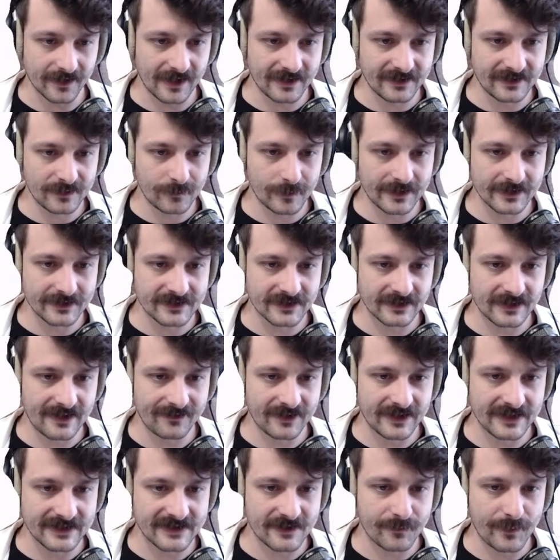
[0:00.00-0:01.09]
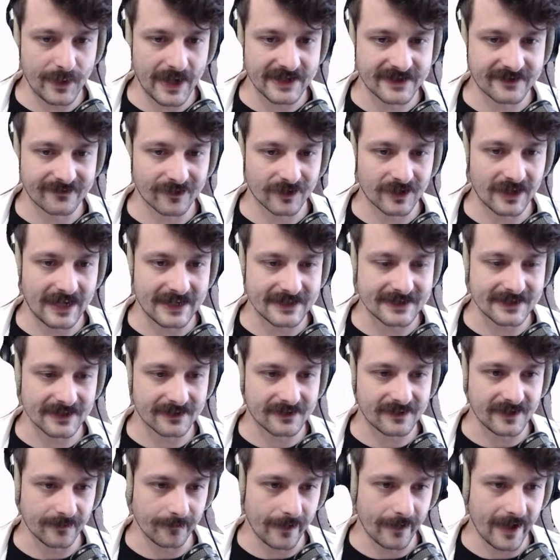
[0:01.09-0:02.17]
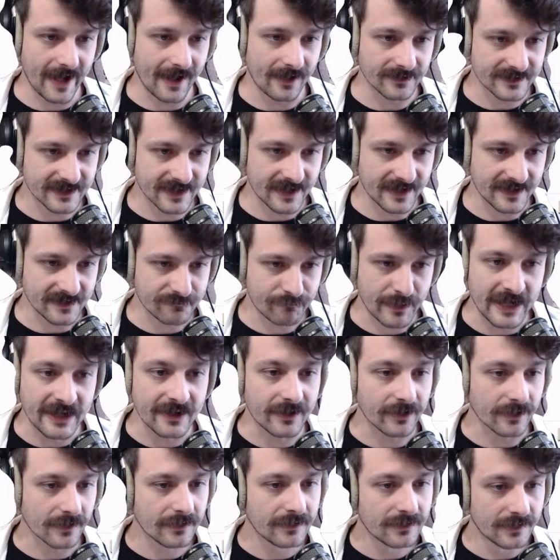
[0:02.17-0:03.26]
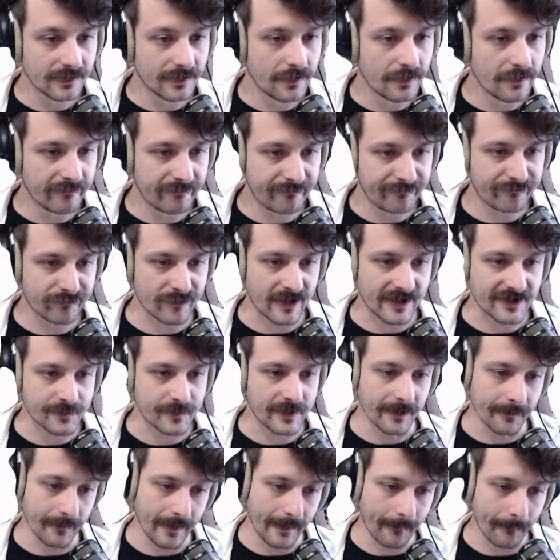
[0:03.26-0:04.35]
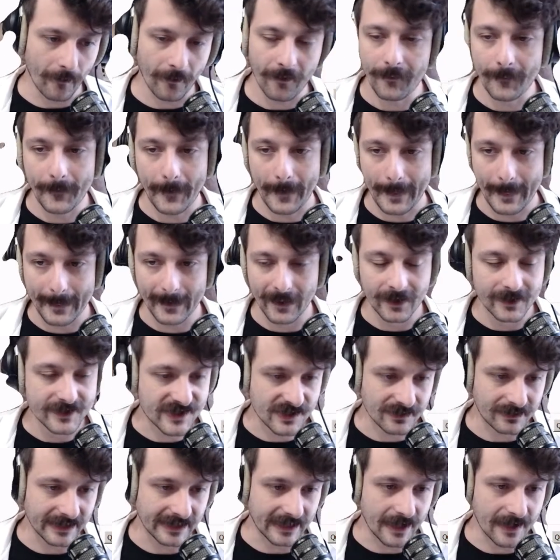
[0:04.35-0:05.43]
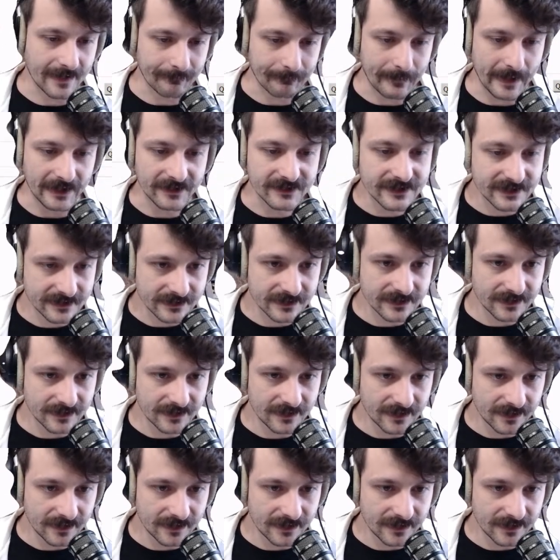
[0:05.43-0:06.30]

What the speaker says: I think Windows 11 is the best for classic theme now, says Peter, freshman member. 29 posts.